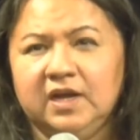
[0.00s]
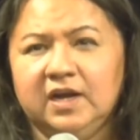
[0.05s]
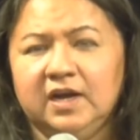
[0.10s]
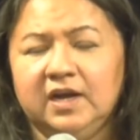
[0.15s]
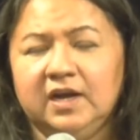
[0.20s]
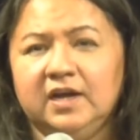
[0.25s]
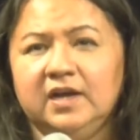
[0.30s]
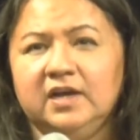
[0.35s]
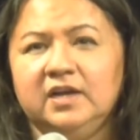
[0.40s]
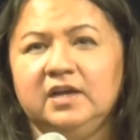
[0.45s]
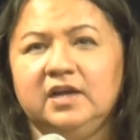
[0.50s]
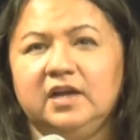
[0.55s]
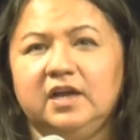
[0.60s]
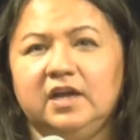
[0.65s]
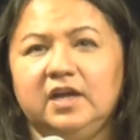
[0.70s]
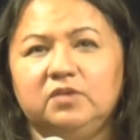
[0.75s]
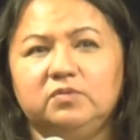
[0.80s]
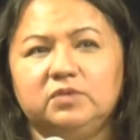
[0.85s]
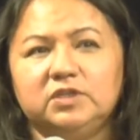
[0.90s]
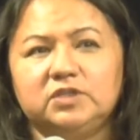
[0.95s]
uh,
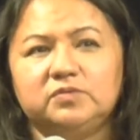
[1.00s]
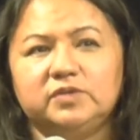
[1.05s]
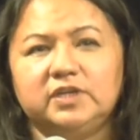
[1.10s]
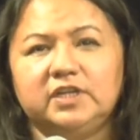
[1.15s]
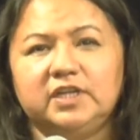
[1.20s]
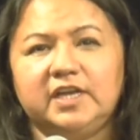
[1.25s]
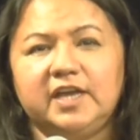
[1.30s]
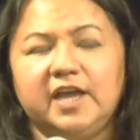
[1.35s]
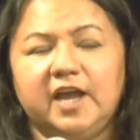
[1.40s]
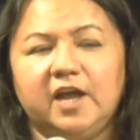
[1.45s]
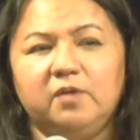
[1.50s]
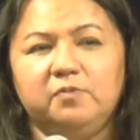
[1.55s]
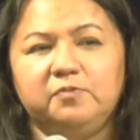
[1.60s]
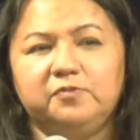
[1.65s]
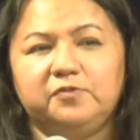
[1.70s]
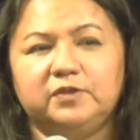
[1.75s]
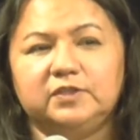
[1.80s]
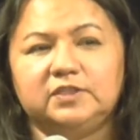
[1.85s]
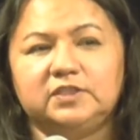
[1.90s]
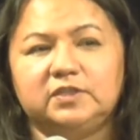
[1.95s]
it was really
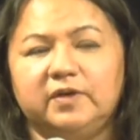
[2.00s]
helpful.